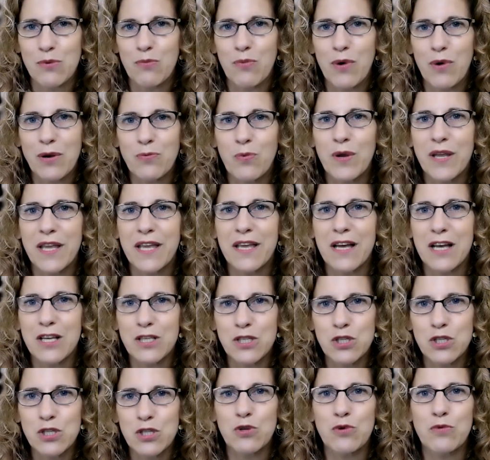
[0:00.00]
when we
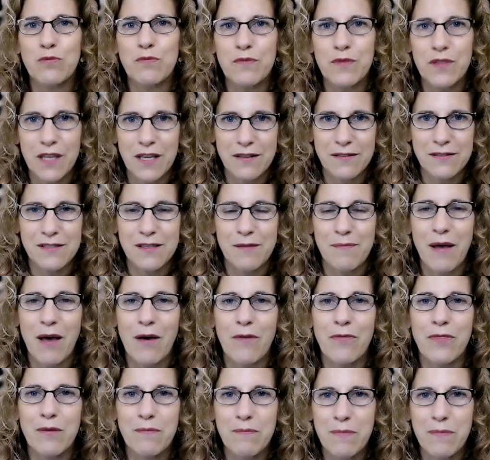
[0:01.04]
assume things about the